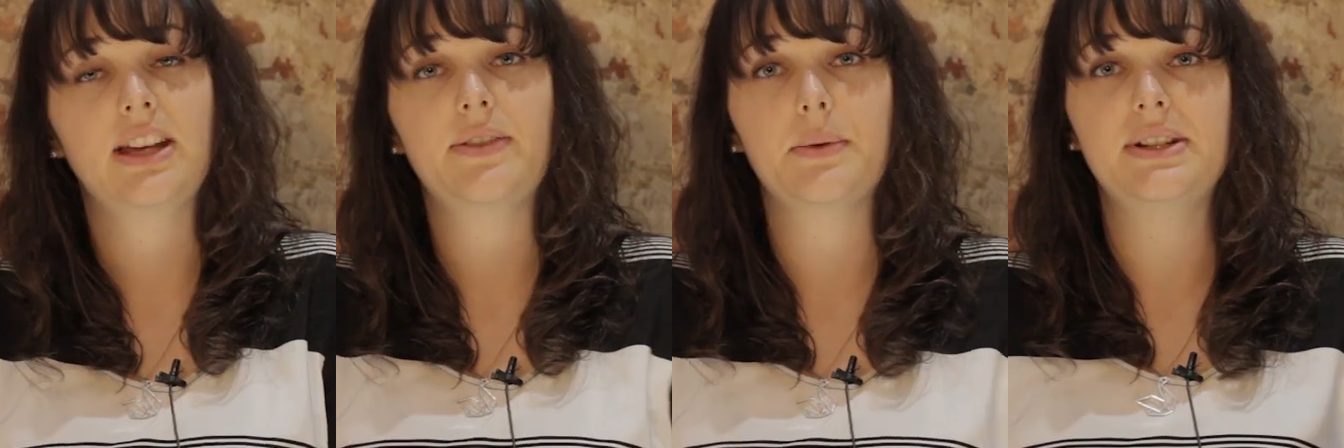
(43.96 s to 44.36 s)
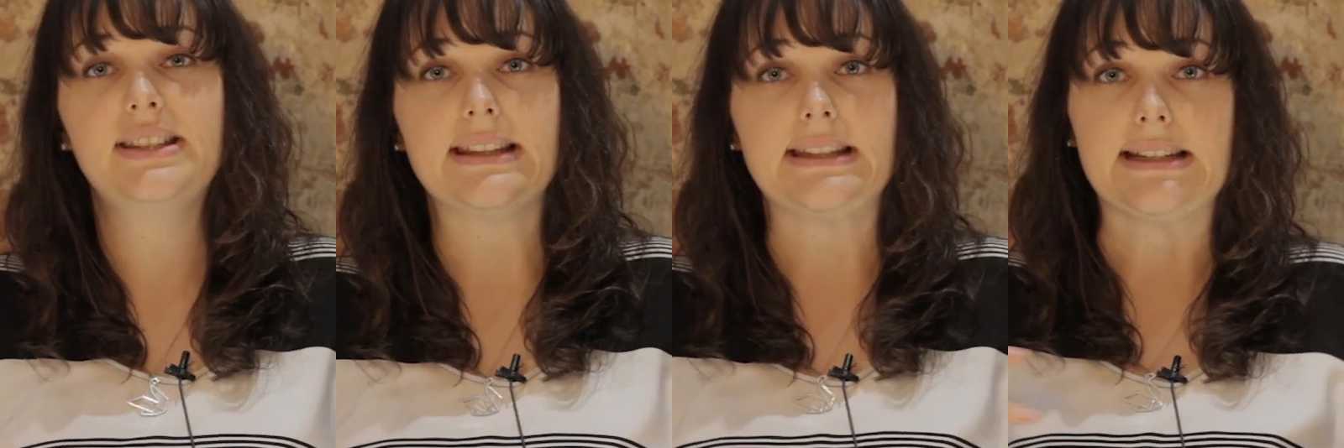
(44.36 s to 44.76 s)
If you want
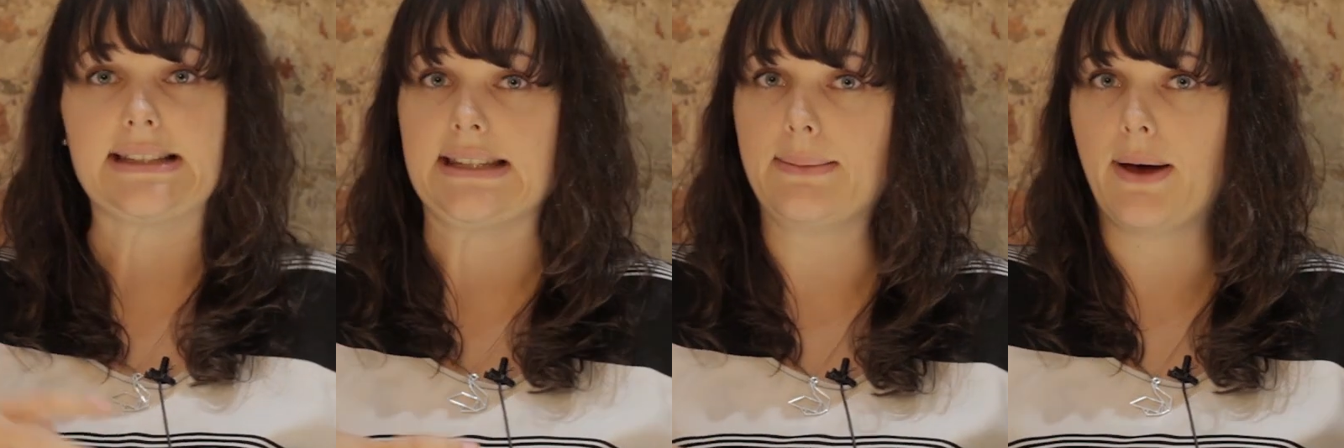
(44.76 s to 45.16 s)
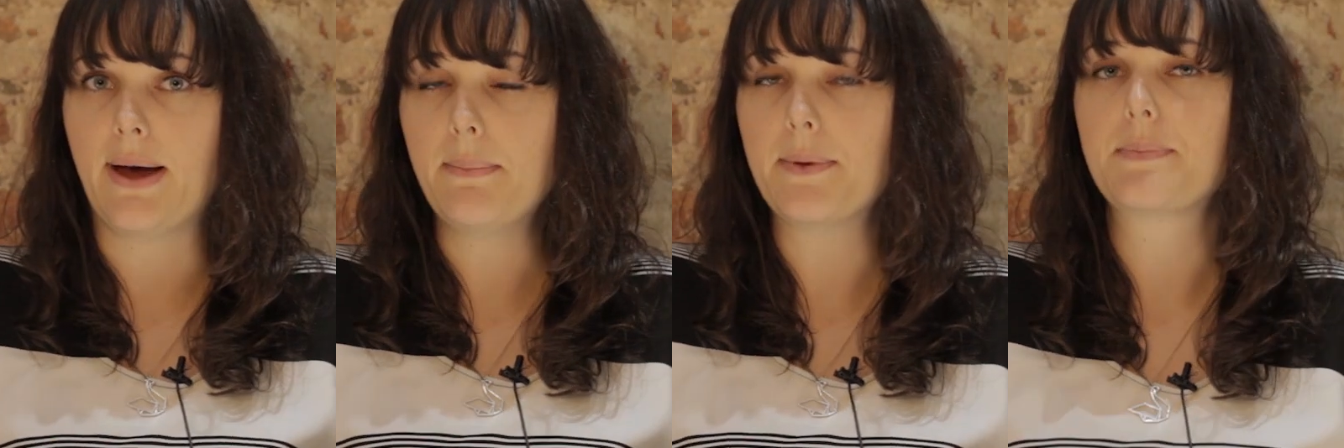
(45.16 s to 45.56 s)
to take the next step
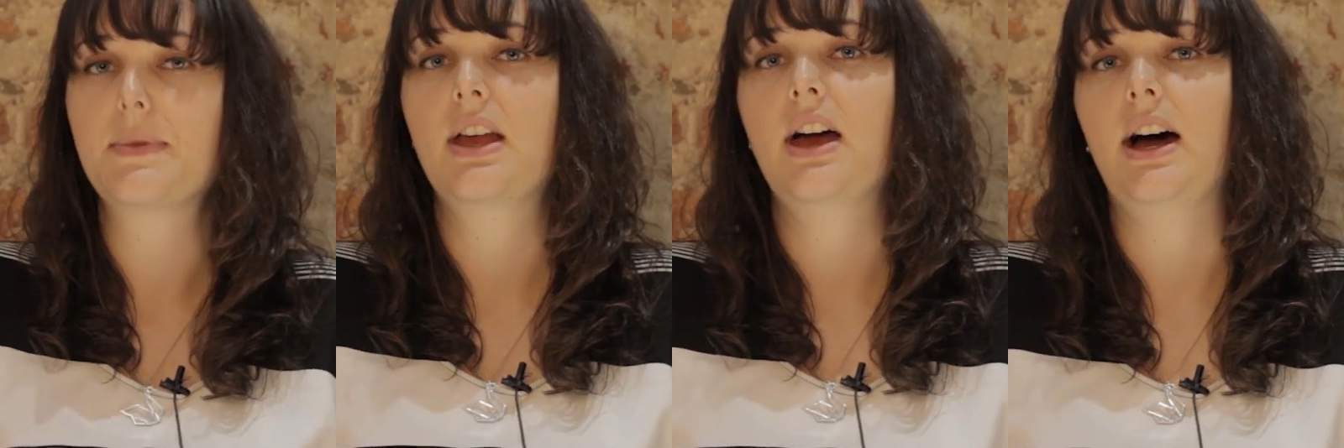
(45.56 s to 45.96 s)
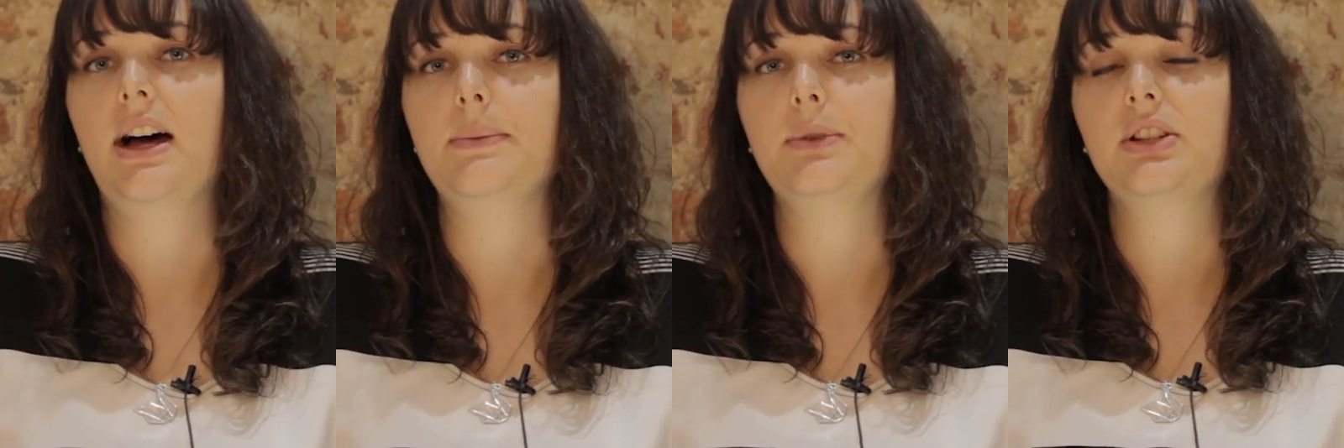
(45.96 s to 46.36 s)
up,
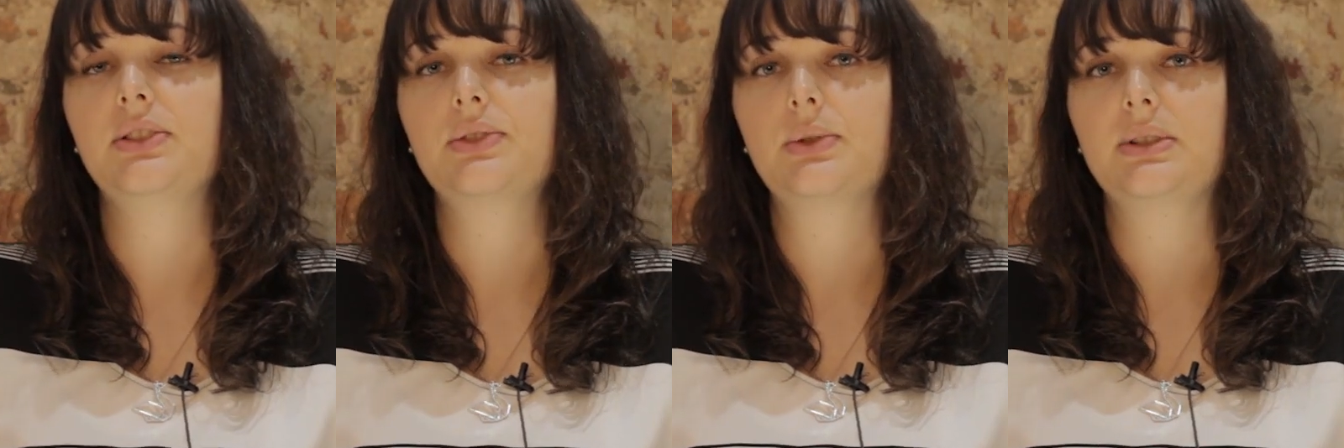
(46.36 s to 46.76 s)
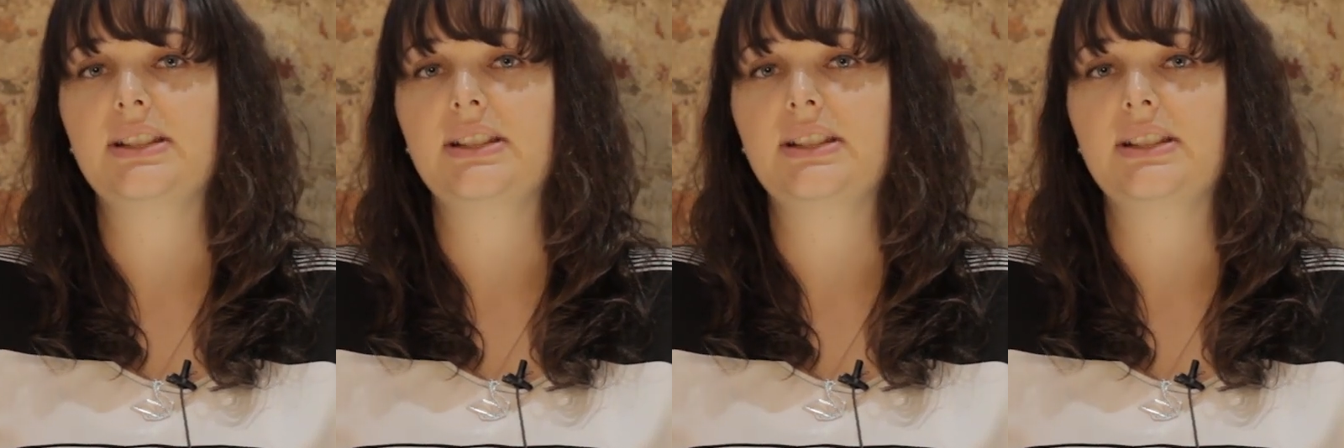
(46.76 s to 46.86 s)
you can install a